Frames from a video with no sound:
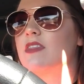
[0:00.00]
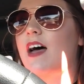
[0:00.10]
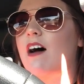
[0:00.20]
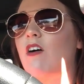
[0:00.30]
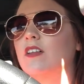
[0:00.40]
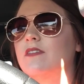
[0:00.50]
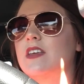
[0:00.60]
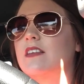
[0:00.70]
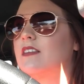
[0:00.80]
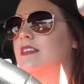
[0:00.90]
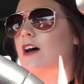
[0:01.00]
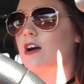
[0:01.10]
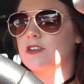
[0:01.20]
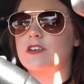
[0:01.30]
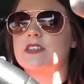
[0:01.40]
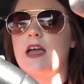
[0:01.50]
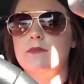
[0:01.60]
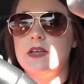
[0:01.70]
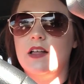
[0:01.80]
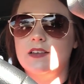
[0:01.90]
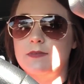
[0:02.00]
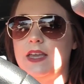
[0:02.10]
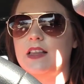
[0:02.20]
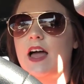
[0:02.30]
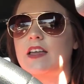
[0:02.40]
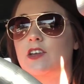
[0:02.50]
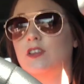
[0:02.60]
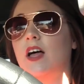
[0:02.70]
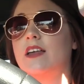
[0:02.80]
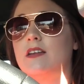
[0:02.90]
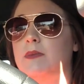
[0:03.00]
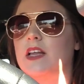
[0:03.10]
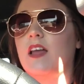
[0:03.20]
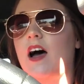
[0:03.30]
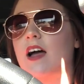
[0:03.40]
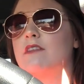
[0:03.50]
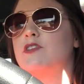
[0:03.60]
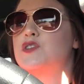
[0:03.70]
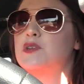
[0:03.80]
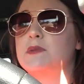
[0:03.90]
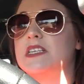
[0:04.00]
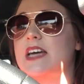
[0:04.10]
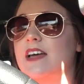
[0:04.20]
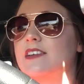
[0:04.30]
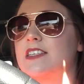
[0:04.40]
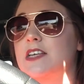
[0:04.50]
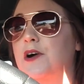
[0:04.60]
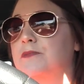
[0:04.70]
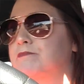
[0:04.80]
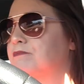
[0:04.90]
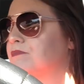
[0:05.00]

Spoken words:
that all of these doctors kept telling me, like, you're lucky to be alive, you should be dead. So,